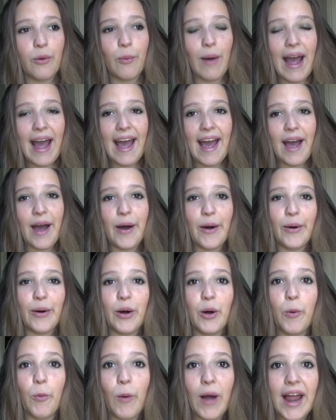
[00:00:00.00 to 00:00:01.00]

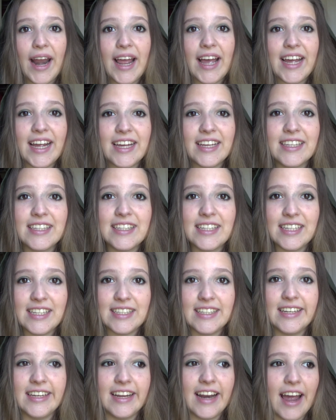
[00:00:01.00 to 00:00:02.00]
wow, what a
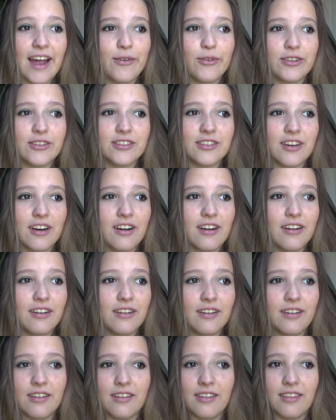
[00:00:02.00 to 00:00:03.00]
season. I will
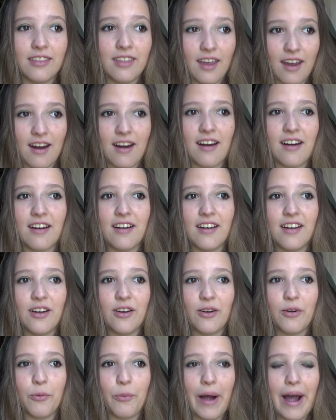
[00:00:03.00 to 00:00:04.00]
start there.
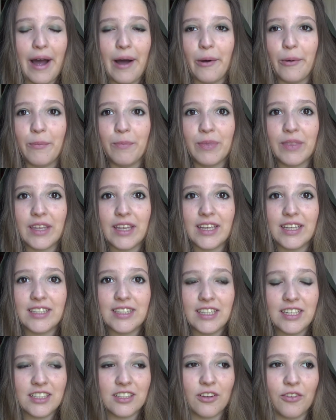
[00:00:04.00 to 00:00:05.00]
Wow.
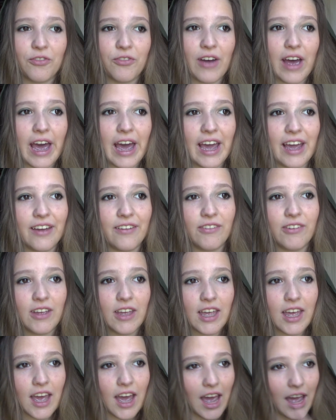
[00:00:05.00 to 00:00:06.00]
Season 5,
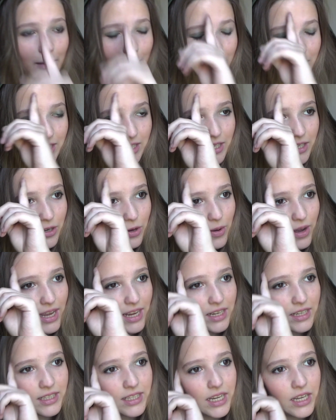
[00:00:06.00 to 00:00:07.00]
I'm just gonna go
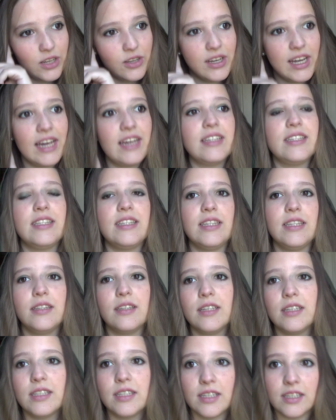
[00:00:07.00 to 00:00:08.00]
ahead and tell you guys,
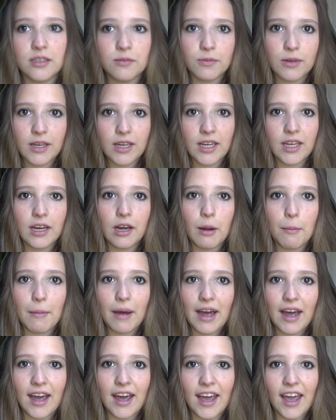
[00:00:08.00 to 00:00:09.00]
this has been
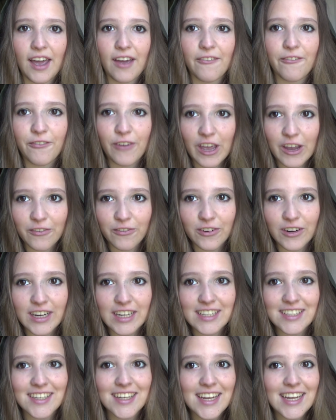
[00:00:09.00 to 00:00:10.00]
my
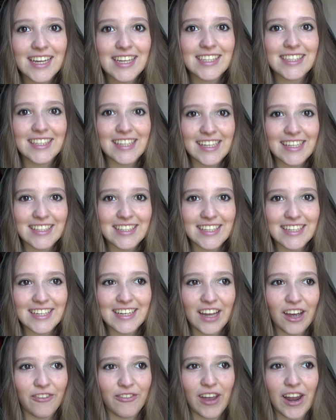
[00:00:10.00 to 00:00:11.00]
favorite
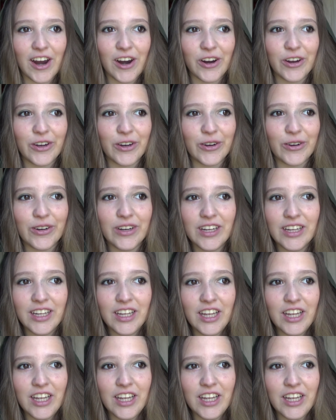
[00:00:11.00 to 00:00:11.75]
season of Arrow